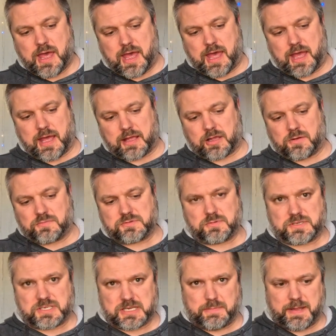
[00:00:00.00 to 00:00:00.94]
It comes
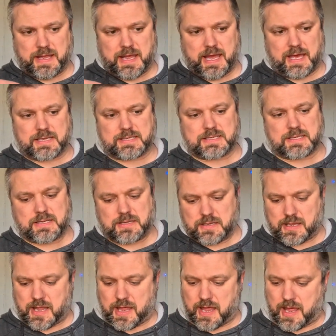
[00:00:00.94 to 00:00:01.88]
with GPS,
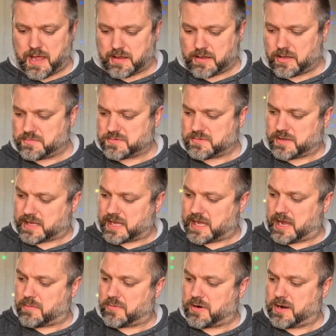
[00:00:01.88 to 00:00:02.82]
it comes with a
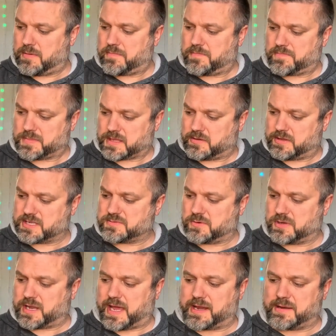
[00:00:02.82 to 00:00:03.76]
camera. This
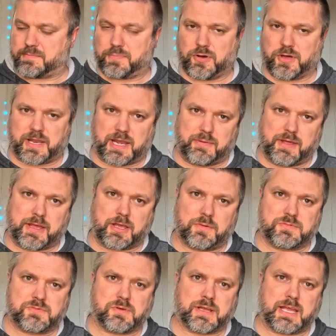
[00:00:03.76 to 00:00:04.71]
one I bought anyway
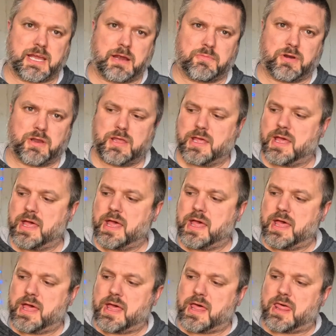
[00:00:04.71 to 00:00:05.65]
comes with a camera.
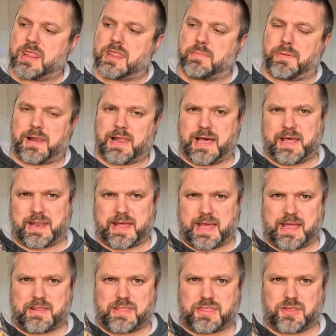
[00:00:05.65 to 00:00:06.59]
The plan
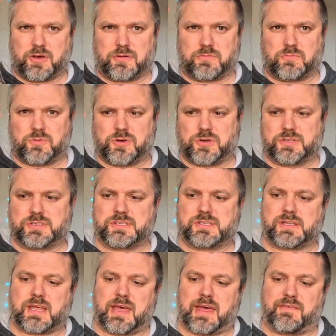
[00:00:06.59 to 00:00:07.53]
I thought
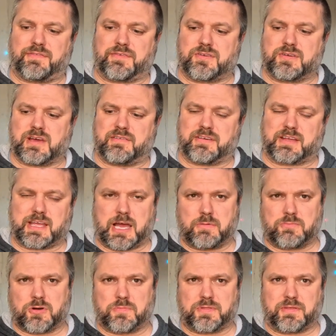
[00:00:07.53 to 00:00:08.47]
was if you have a
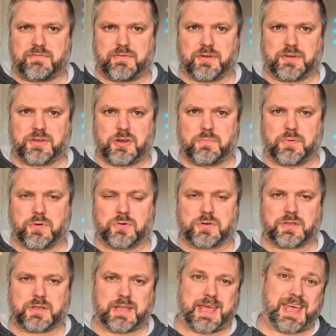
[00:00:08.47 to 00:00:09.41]
camera up at the front of your
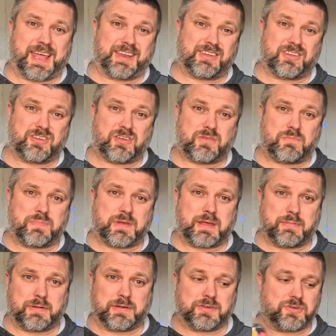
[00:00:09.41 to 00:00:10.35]
boat, then you'd be
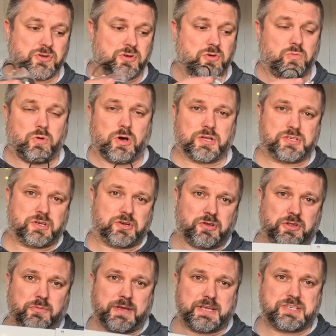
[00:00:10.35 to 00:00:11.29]
able to watch it
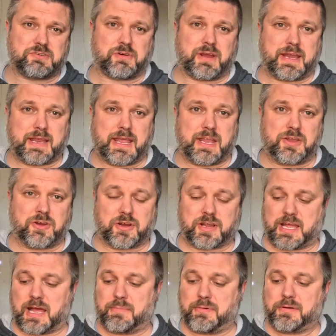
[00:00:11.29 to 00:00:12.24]
on the wee screen in your
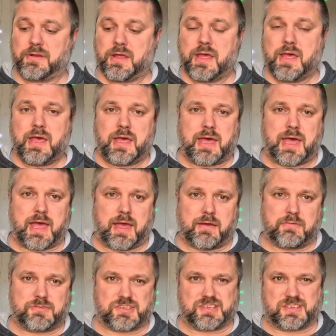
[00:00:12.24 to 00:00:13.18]
cabin,
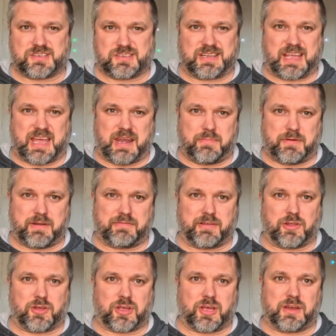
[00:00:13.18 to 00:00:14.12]
just as a kind of bit of
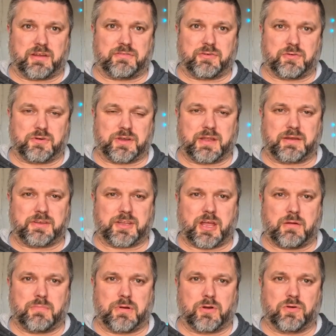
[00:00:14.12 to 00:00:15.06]
a lookout if you were
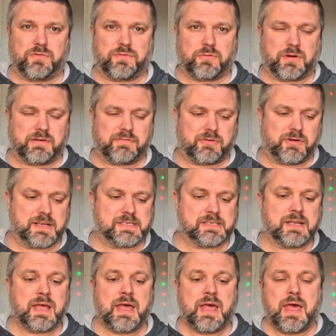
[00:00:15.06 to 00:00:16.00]
down below for whatever
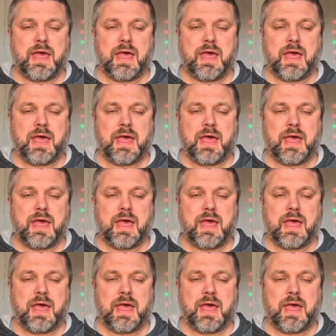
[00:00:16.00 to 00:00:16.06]
reason.